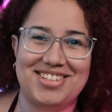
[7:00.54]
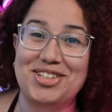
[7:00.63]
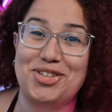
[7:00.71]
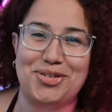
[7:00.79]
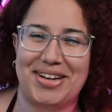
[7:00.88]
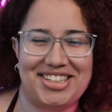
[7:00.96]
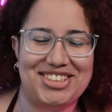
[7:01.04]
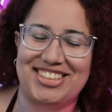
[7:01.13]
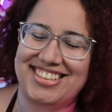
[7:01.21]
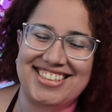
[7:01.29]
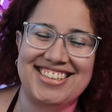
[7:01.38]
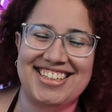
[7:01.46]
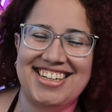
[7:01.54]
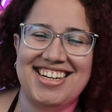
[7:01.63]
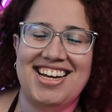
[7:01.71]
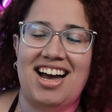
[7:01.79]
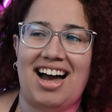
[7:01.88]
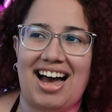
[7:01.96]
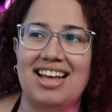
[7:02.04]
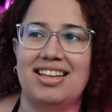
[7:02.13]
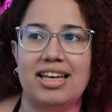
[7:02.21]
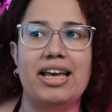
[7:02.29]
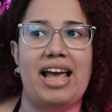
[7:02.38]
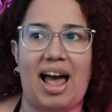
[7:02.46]
situation, I
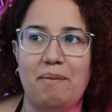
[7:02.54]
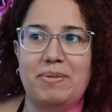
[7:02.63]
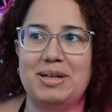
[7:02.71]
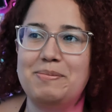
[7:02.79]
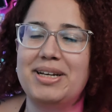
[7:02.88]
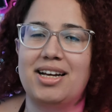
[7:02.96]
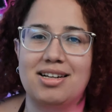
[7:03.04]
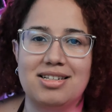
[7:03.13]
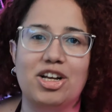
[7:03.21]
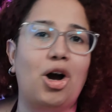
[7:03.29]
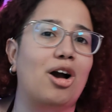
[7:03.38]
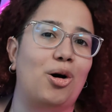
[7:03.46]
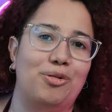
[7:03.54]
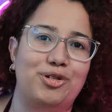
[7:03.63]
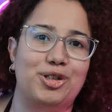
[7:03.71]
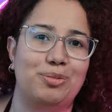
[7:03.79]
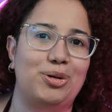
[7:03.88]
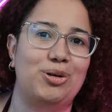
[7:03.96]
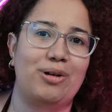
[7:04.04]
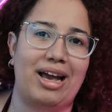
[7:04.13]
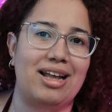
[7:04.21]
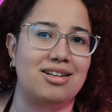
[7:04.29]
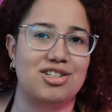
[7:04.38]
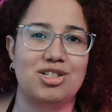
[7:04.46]
think it happened because I got comfortable
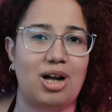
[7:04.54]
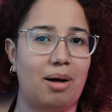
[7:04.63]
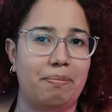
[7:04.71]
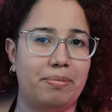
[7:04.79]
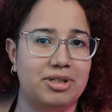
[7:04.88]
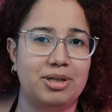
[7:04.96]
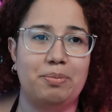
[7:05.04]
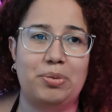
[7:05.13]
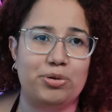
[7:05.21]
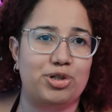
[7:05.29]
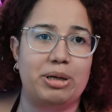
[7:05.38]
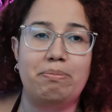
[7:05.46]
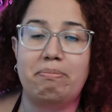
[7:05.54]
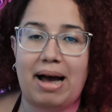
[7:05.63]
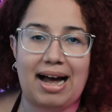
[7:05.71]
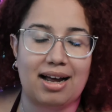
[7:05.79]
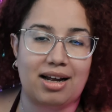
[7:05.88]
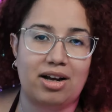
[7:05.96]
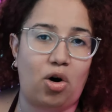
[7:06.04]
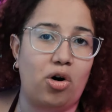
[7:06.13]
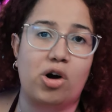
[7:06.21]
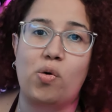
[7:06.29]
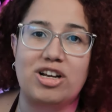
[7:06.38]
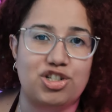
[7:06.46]
and stopped pushing back or
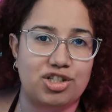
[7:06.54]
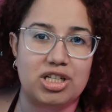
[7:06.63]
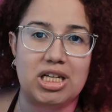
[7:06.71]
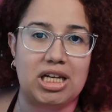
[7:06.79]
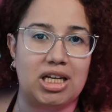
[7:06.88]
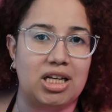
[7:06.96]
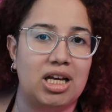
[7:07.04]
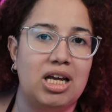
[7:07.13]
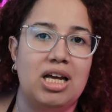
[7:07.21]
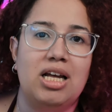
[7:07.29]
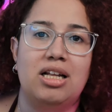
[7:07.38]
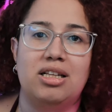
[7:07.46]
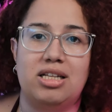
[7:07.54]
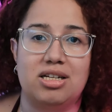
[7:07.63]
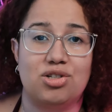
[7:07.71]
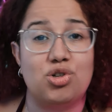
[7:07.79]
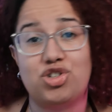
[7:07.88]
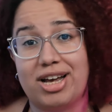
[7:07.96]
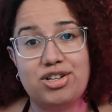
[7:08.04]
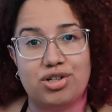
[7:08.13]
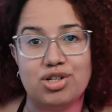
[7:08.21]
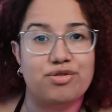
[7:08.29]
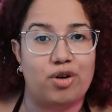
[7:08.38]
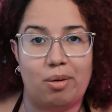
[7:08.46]
questioning the
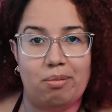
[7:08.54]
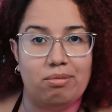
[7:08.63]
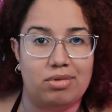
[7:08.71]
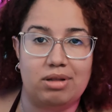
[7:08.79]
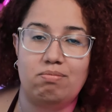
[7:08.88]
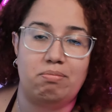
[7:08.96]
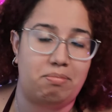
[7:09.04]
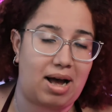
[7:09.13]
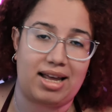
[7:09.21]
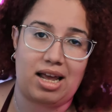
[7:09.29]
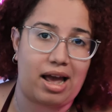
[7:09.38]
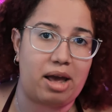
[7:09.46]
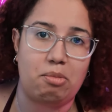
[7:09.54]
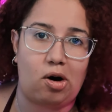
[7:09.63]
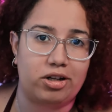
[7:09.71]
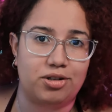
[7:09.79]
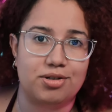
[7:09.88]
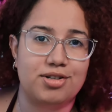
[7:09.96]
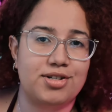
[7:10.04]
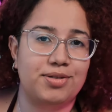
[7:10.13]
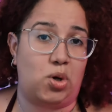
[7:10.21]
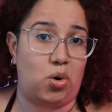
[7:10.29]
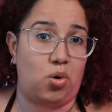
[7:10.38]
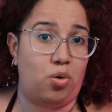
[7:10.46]
suggestions from my AI models.
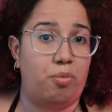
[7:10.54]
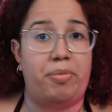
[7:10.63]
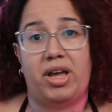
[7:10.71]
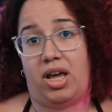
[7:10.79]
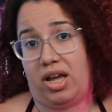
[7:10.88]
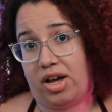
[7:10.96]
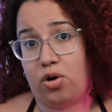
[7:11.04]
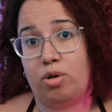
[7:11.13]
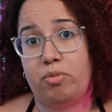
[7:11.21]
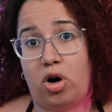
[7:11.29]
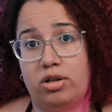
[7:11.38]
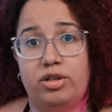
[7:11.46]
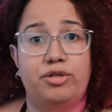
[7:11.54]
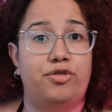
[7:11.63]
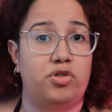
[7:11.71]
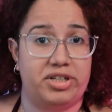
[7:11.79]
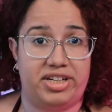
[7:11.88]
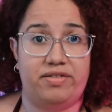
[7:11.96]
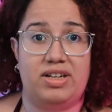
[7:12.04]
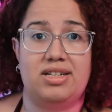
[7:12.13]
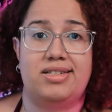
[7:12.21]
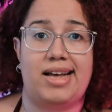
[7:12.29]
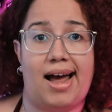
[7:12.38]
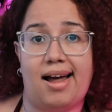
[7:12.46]
So picking a good model for a given
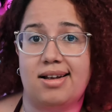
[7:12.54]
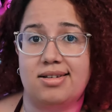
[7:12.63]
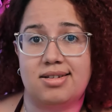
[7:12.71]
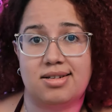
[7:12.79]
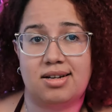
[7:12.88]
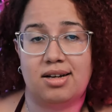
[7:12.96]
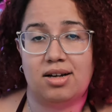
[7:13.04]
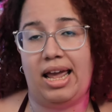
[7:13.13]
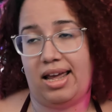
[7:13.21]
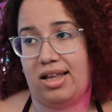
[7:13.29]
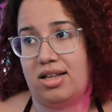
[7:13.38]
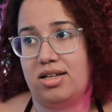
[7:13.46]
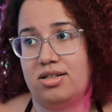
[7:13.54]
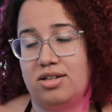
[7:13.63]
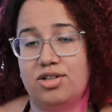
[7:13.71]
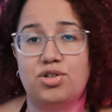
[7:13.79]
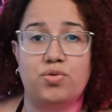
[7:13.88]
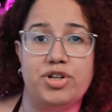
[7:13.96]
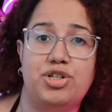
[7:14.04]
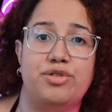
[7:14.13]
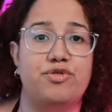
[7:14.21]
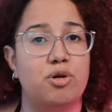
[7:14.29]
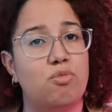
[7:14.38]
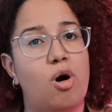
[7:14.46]
task and switching
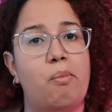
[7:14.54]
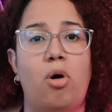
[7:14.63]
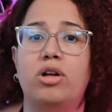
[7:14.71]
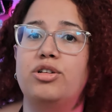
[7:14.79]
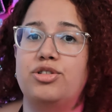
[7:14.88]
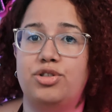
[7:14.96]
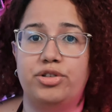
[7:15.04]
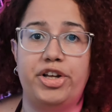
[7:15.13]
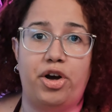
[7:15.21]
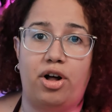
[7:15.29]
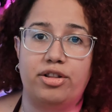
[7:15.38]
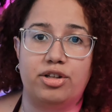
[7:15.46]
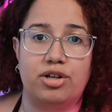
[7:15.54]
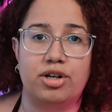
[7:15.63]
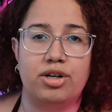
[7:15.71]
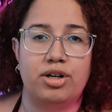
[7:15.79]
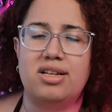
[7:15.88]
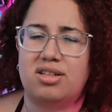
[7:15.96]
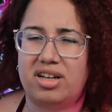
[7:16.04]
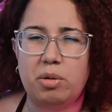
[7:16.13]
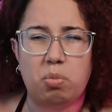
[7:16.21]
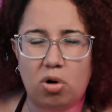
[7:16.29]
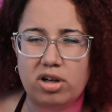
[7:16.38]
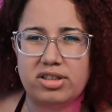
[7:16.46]
from one model to the other is an
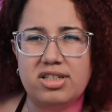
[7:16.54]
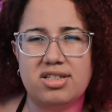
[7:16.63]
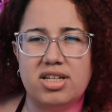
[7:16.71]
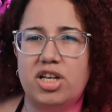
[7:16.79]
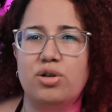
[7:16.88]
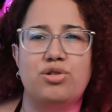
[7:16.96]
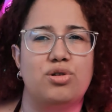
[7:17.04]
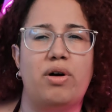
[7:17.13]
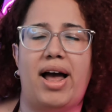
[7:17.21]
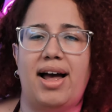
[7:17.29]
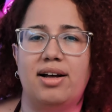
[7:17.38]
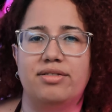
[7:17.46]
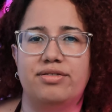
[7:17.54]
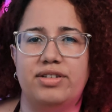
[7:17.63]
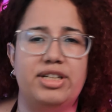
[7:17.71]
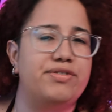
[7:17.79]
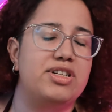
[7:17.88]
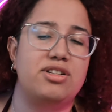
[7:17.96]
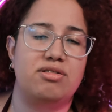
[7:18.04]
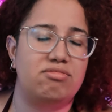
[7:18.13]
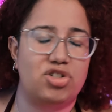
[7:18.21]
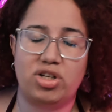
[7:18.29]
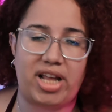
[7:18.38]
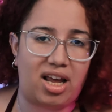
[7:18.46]
important skill to have, even
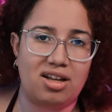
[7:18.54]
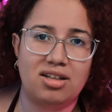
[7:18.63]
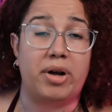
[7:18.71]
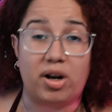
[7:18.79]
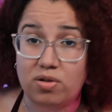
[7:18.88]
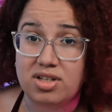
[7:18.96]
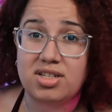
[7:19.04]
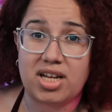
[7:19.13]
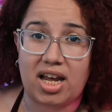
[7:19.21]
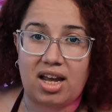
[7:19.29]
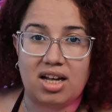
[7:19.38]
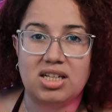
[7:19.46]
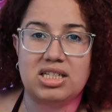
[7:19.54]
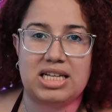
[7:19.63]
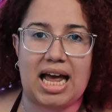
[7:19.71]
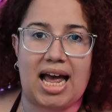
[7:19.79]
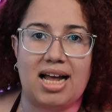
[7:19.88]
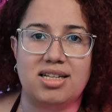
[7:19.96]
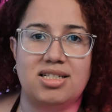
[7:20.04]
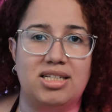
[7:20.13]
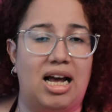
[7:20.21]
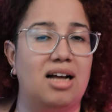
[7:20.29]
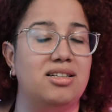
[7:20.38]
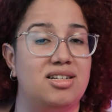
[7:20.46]
today. But I would say that
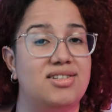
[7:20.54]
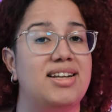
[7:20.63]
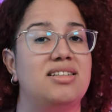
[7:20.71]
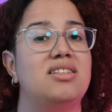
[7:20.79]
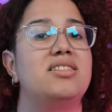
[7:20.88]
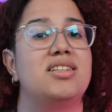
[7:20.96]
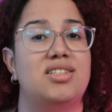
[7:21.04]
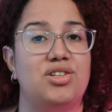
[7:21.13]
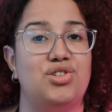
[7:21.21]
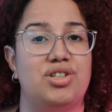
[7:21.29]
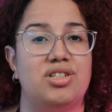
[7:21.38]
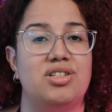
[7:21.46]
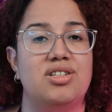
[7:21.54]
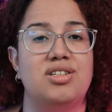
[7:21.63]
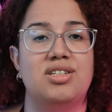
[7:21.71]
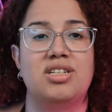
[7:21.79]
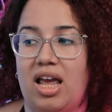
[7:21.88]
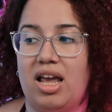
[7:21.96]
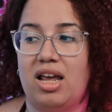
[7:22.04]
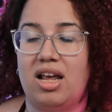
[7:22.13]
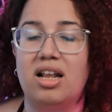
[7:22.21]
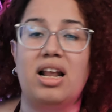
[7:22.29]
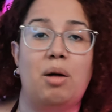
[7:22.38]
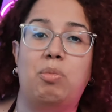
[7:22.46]
understanding decisions
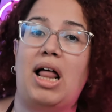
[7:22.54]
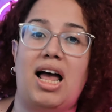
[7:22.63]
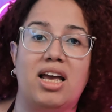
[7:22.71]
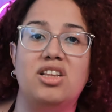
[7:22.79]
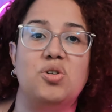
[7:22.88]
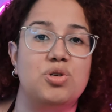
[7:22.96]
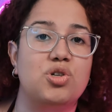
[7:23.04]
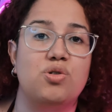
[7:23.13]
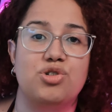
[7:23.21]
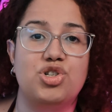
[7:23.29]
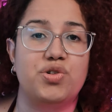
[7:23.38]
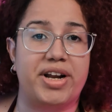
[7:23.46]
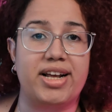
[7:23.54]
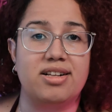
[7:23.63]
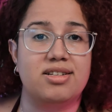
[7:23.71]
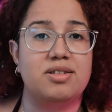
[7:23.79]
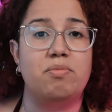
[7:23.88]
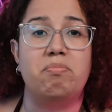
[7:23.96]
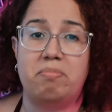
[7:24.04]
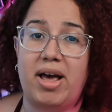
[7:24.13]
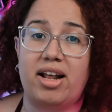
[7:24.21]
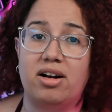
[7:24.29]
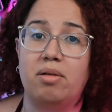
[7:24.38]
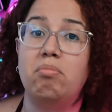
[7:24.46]
and applying those constraints
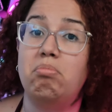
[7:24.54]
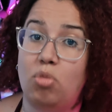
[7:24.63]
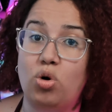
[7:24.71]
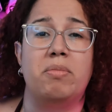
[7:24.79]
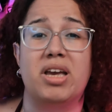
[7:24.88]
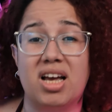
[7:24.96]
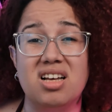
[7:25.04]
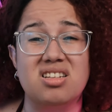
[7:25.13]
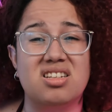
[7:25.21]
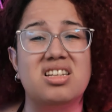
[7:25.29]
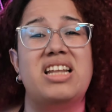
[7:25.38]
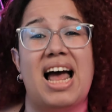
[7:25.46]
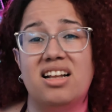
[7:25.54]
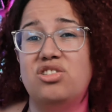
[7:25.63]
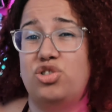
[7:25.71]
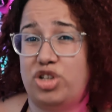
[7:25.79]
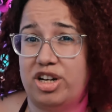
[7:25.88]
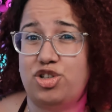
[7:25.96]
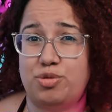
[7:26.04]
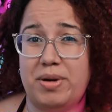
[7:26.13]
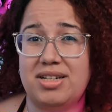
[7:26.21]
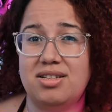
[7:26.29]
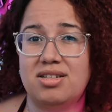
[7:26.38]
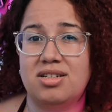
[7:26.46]
matter more because that
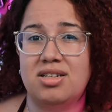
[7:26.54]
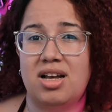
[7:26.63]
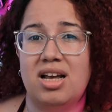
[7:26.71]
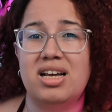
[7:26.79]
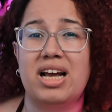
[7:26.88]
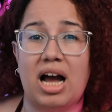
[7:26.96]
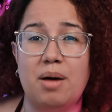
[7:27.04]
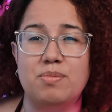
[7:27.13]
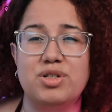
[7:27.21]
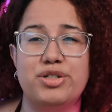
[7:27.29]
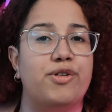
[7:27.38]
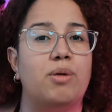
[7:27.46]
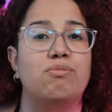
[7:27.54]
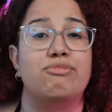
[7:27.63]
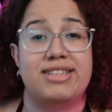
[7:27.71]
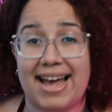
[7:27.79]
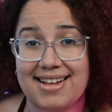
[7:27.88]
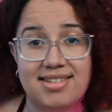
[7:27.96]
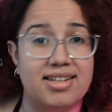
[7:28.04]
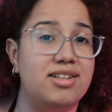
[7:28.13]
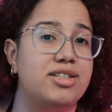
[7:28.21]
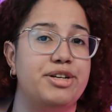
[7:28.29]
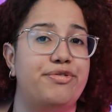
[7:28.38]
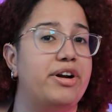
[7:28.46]
judgment comes from testing
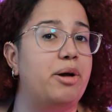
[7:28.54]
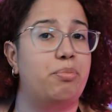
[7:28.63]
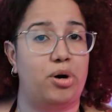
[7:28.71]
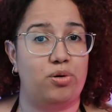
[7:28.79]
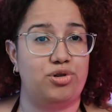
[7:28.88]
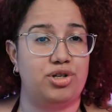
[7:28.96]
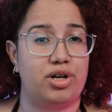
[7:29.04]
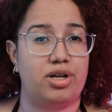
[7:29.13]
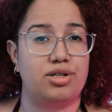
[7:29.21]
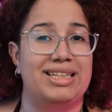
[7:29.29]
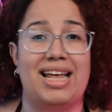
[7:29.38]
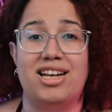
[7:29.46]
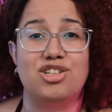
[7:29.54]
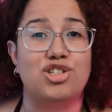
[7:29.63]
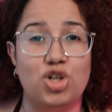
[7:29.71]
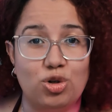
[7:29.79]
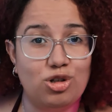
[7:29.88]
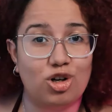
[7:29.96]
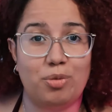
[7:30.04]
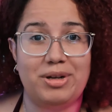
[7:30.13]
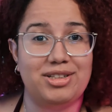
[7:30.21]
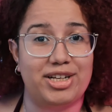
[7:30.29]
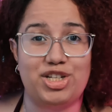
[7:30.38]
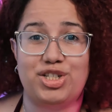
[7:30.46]
different approaches. There is no
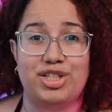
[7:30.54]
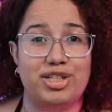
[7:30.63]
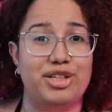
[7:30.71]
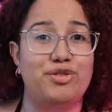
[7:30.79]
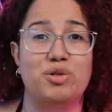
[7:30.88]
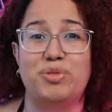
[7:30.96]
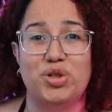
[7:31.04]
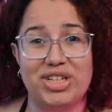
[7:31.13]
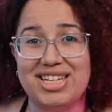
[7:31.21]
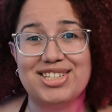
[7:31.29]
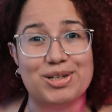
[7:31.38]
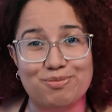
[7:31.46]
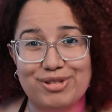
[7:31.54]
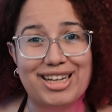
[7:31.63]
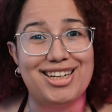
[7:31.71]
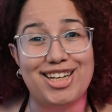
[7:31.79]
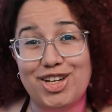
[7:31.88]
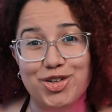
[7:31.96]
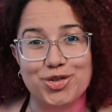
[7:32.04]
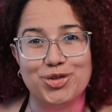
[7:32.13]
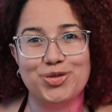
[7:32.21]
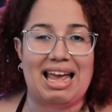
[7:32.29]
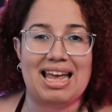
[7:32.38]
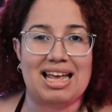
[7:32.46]
documentation if you're building something new,
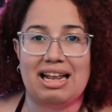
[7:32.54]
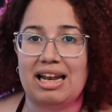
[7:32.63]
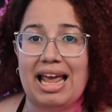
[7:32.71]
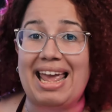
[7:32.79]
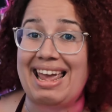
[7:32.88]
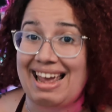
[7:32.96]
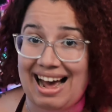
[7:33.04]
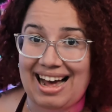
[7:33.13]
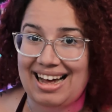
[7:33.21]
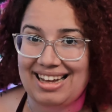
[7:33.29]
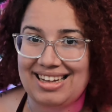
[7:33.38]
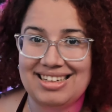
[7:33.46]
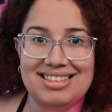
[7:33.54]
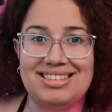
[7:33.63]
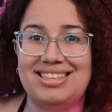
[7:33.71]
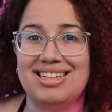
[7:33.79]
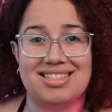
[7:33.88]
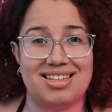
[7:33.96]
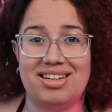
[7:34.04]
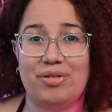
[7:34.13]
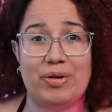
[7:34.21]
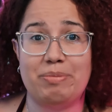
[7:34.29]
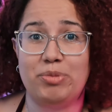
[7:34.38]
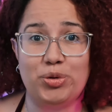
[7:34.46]
and AI doesn't
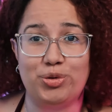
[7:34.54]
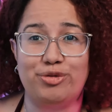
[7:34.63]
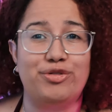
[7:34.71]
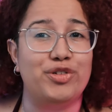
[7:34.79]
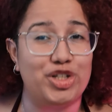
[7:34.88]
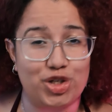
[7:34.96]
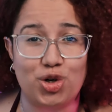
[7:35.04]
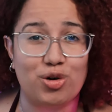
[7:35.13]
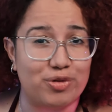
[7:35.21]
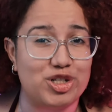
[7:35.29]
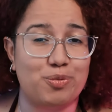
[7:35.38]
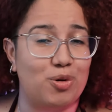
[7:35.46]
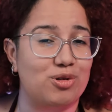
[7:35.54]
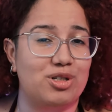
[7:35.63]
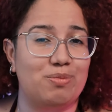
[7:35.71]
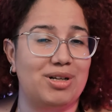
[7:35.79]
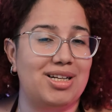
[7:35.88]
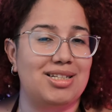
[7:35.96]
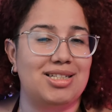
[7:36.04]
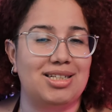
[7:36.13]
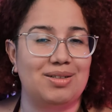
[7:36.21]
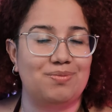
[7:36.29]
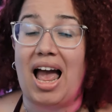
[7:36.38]
remove your responsibility.